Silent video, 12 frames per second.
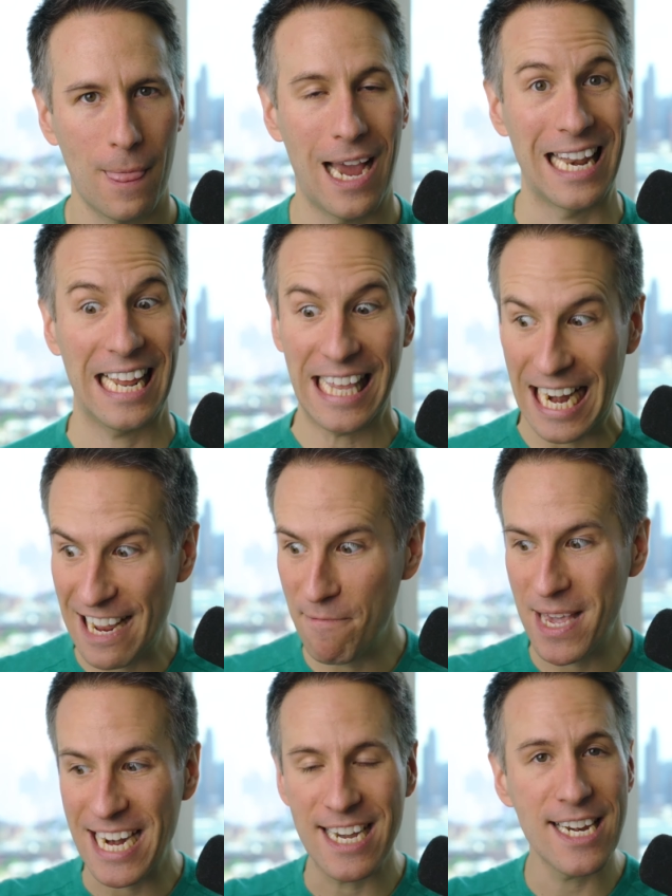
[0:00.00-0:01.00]
I like the idea
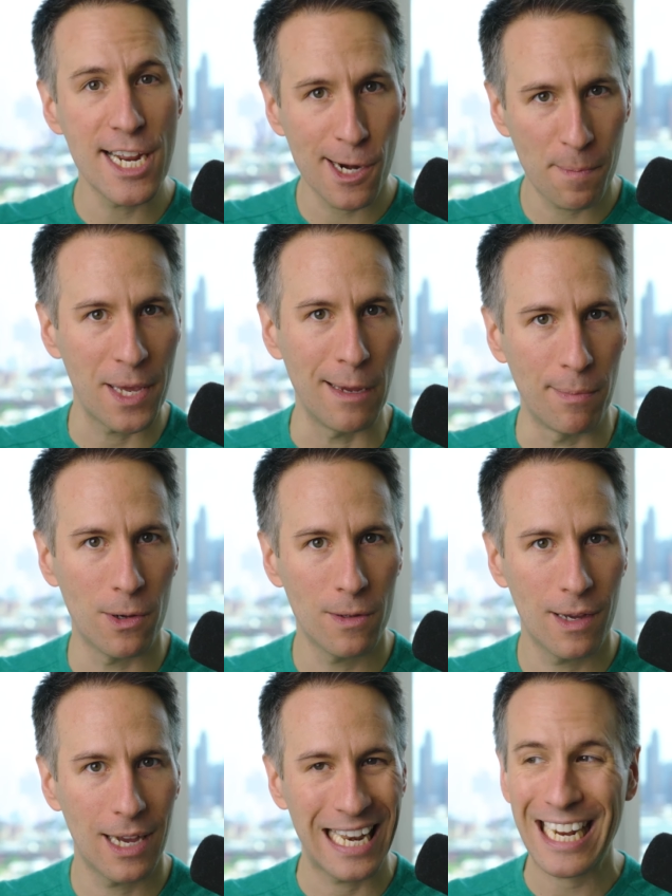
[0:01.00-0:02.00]
of being near
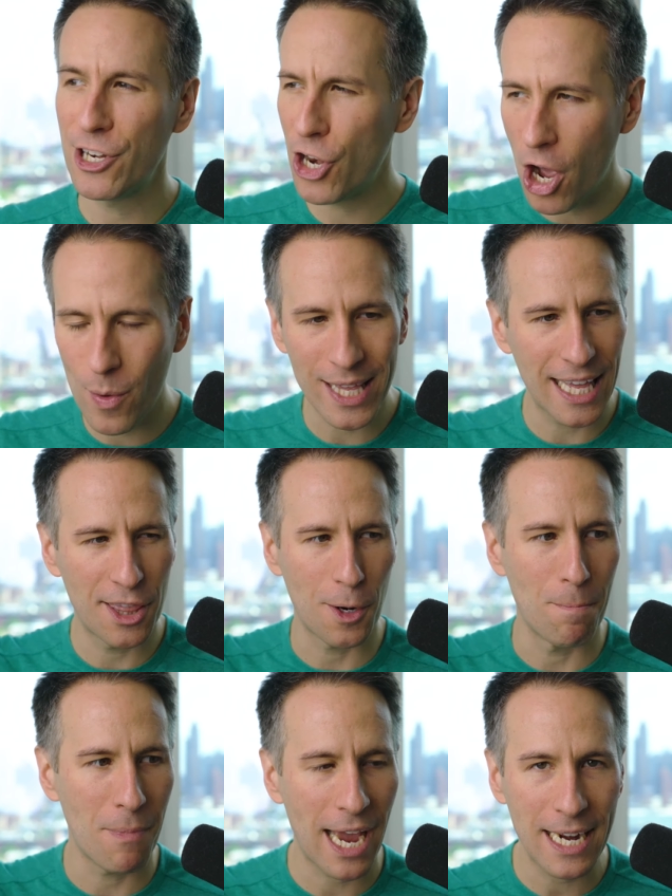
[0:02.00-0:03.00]
people. I like knowing that
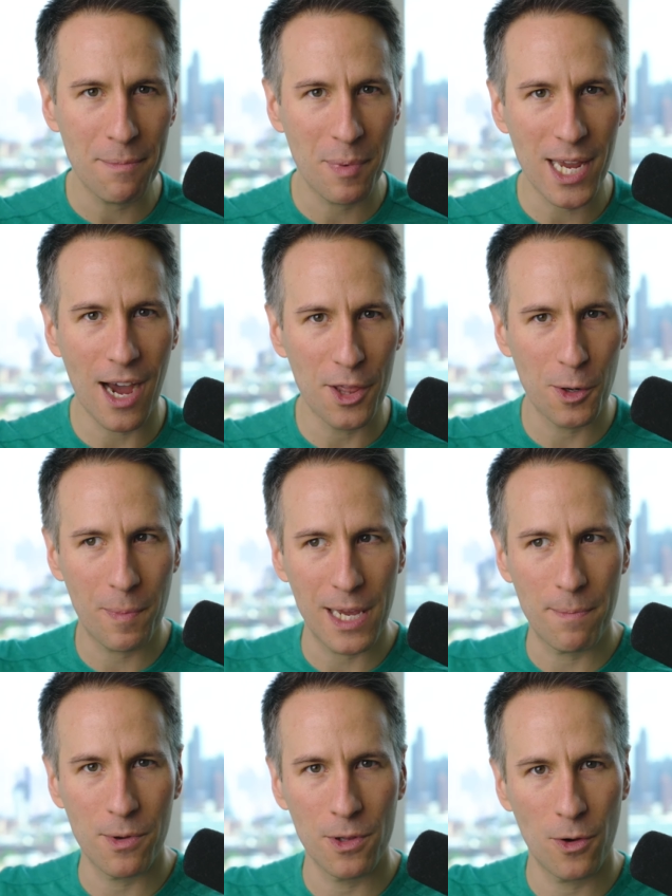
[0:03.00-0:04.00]
there might be other
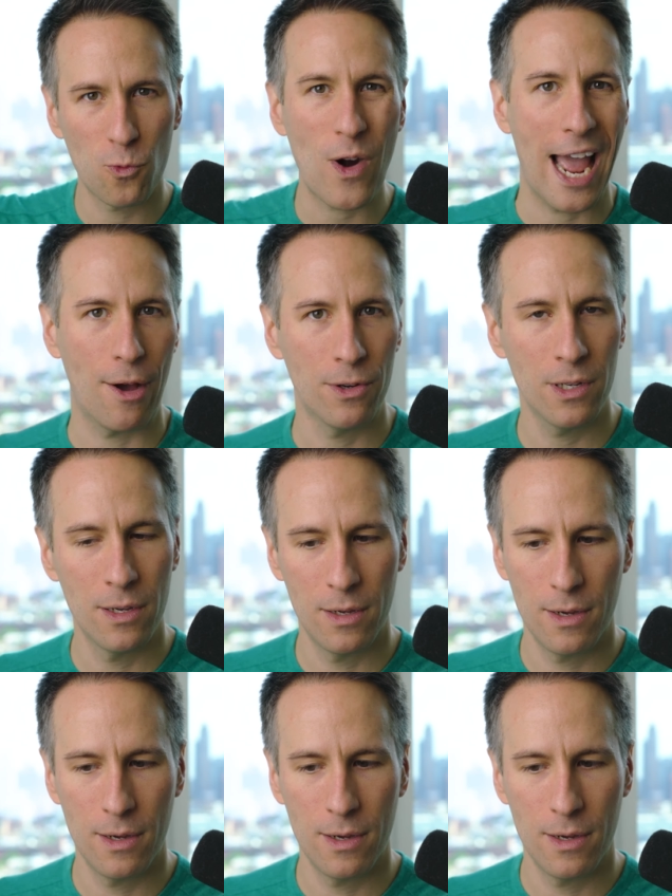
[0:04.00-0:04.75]
people around,